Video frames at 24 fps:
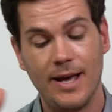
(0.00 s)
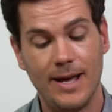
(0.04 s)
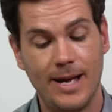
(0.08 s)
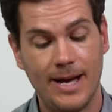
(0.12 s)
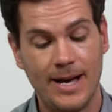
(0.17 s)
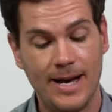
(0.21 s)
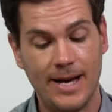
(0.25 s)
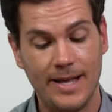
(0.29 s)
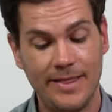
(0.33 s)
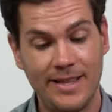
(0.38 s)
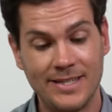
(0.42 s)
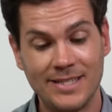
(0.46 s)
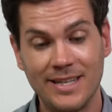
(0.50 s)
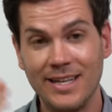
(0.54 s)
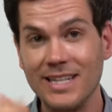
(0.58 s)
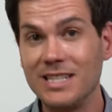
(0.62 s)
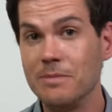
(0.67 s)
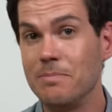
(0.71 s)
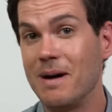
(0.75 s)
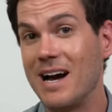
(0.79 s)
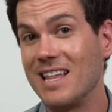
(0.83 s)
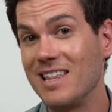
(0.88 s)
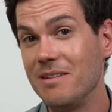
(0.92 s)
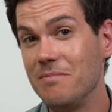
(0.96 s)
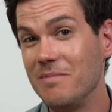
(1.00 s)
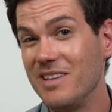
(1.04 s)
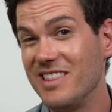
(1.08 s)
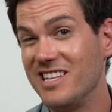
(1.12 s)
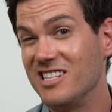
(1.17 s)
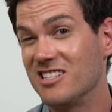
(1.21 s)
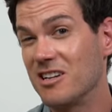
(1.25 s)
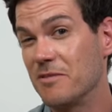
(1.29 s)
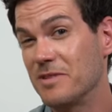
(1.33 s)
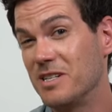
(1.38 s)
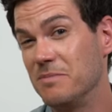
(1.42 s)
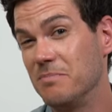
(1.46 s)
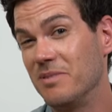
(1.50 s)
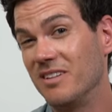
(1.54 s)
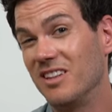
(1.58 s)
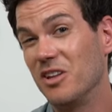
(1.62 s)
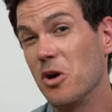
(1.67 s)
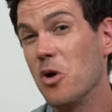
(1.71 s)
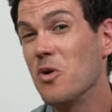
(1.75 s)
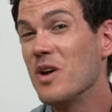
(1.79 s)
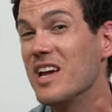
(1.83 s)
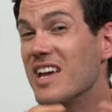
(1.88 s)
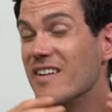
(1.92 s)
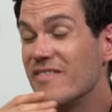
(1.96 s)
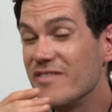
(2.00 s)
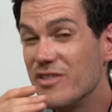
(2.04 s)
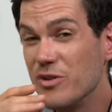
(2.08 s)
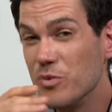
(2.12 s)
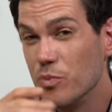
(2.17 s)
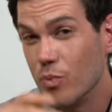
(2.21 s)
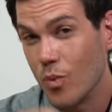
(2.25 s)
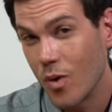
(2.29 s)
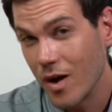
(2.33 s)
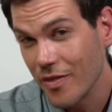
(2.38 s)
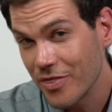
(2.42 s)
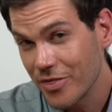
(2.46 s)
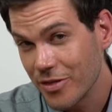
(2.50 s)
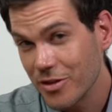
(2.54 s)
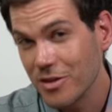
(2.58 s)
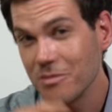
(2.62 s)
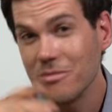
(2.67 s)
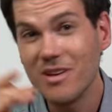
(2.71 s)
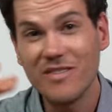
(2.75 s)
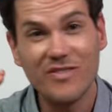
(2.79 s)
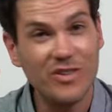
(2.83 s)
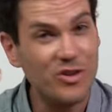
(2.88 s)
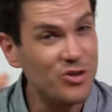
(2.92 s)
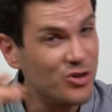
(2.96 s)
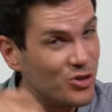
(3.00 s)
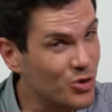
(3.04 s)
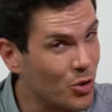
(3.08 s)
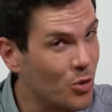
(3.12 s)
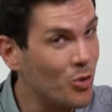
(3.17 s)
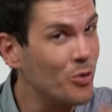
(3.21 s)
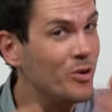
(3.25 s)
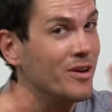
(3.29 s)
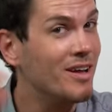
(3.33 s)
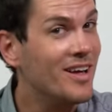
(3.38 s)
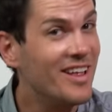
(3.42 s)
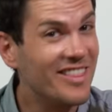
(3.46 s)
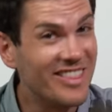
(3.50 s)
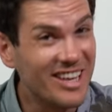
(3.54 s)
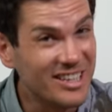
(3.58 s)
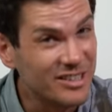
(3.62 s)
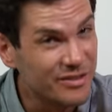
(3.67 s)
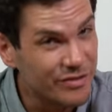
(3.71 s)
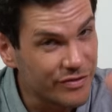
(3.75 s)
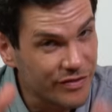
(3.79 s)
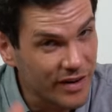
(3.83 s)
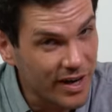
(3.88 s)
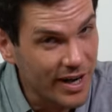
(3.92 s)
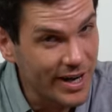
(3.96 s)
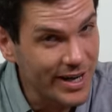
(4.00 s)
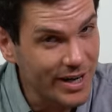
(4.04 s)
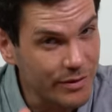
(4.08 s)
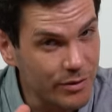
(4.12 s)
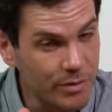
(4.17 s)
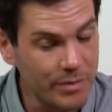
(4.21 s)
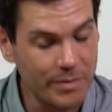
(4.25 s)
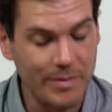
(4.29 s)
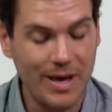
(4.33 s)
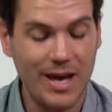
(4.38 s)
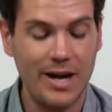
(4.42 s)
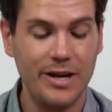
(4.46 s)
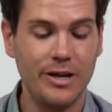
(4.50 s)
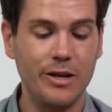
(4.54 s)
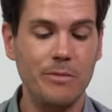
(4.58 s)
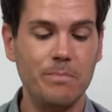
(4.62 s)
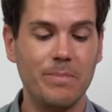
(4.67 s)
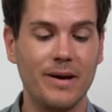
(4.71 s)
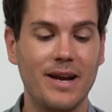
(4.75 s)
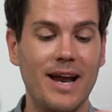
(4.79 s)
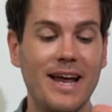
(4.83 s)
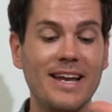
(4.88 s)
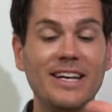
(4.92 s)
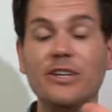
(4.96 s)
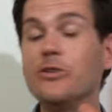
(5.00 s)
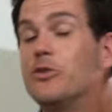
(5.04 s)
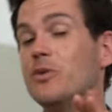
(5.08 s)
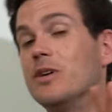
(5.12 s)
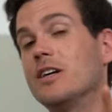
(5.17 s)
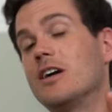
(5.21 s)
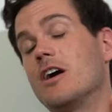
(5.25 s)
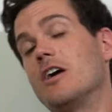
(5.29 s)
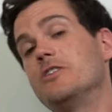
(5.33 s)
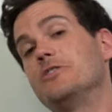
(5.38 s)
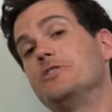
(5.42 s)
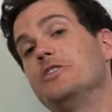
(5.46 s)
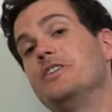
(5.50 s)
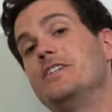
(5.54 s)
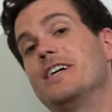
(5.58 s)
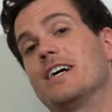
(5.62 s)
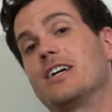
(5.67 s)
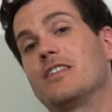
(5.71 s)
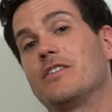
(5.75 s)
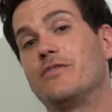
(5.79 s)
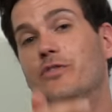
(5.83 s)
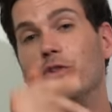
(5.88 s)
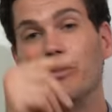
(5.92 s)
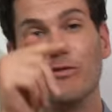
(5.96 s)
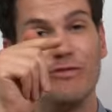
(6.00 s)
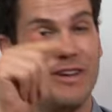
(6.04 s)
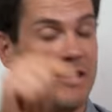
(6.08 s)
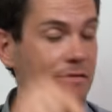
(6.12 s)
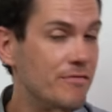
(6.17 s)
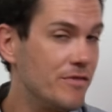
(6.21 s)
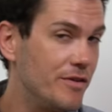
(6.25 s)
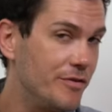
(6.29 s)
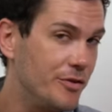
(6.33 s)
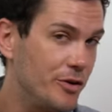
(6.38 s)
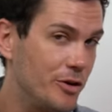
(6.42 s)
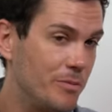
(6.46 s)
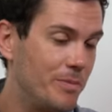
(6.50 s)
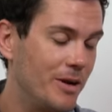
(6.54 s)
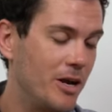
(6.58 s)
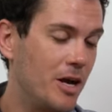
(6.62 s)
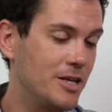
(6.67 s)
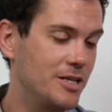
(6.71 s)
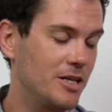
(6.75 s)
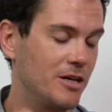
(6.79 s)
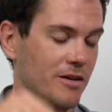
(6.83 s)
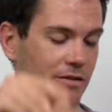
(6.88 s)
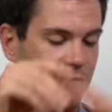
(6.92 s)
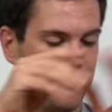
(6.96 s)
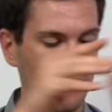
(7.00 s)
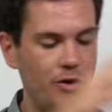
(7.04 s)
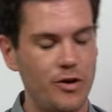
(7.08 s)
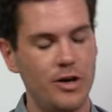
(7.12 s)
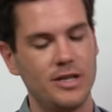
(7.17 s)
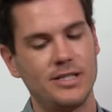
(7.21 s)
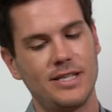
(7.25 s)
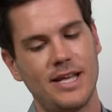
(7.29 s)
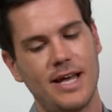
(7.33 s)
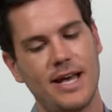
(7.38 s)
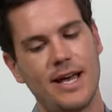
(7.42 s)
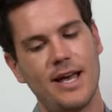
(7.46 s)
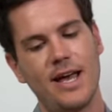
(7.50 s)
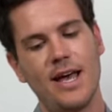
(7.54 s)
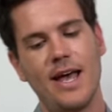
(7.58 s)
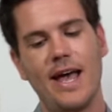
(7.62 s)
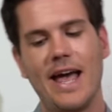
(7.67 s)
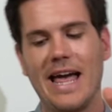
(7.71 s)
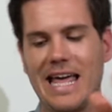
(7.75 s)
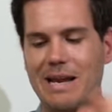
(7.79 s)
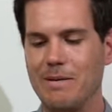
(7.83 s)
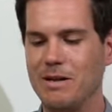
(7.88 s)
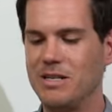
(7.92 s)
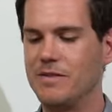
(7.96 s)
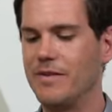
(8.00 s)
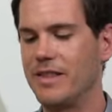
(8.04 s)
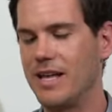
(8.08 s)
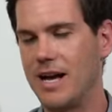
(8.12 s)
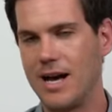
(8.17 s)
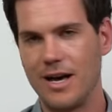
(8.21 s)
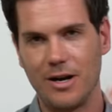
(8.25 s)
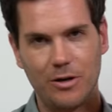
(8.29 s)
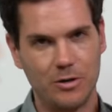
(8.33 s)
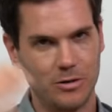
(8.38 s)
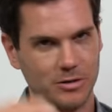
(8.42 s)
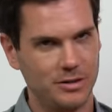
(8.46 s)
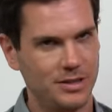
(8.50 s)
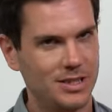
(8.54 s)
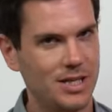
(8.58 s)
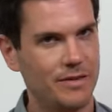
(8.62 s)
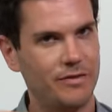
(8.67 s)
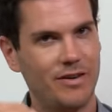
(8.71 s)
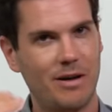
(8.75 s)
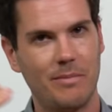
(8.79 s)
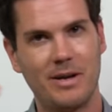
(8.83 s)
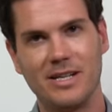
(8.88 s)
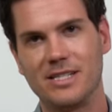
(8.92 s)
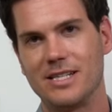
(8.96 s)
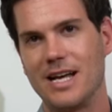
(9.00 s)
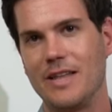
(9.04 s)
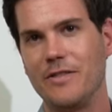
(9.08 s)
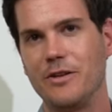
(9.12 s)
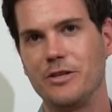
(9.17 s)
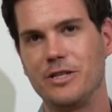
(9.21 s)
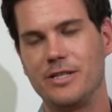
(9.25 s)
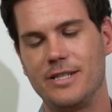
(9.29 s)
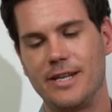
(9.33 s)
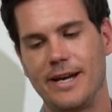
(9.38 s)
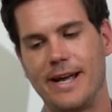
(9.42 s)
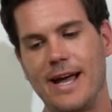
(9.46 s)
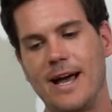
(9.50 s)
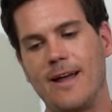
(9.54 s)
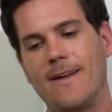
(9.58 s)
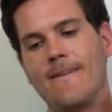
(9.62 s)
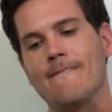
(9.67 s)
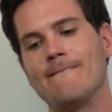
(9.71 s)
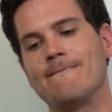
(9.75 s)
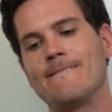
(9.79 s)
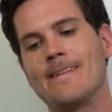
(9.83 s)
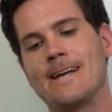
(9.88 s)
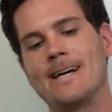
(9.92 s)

Uh, there's a link to buy them in the description below if you want them. If you don't, that's fine, I won't be mad at you. But I do encourage you to check out the full written review because I got photos there and a bunch of other articles and stuff around my site that you should check out.